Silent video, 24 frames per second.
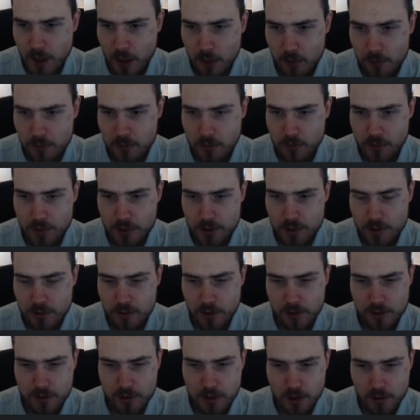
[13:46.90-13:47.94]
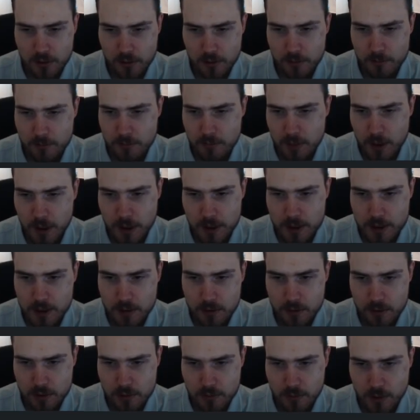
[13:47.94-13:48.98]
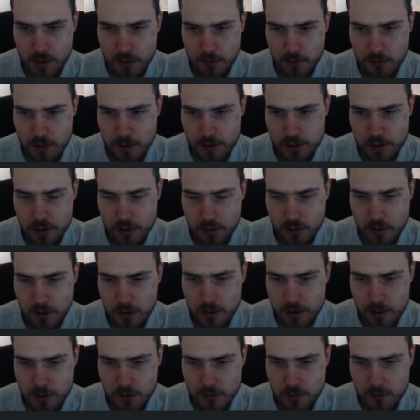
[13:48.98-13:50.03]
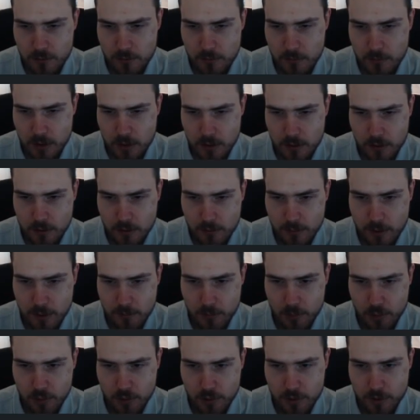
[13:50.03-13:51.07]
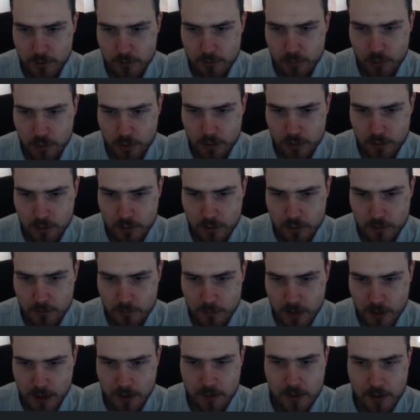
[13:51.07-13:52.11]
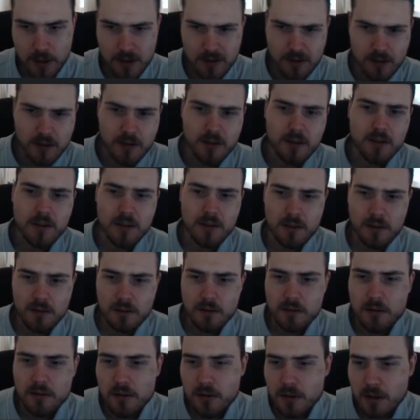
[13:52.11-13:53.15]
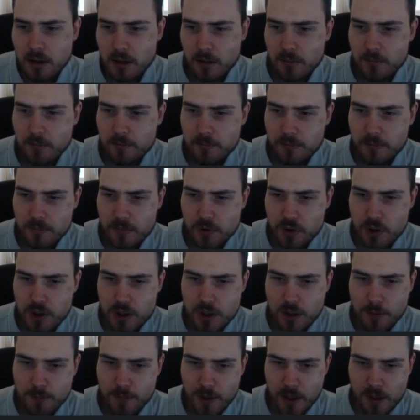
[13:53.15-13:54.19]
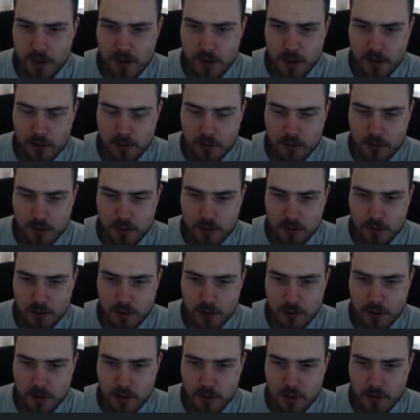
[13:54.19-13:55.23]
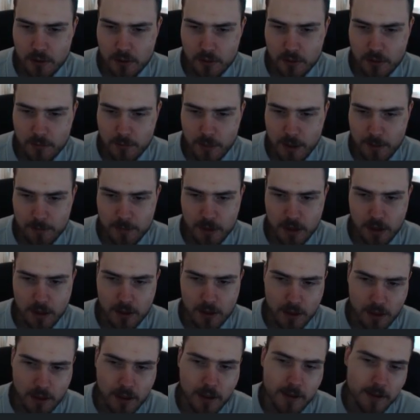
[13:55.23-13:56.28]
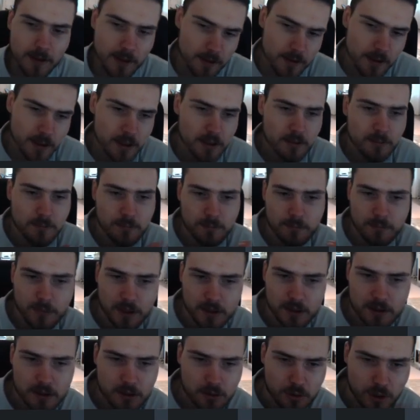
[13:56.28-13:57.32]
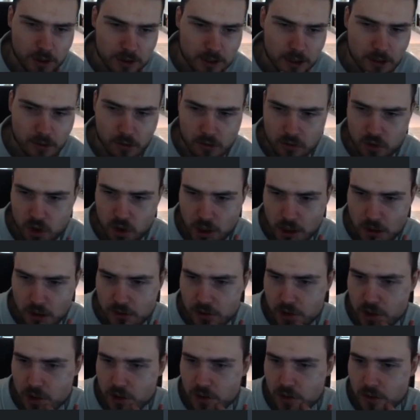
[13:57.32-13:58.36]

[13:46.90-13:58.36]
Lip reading: Of course, there's other places as well where shotguns could be more important, but I think just depending on the map, I think it's a good change.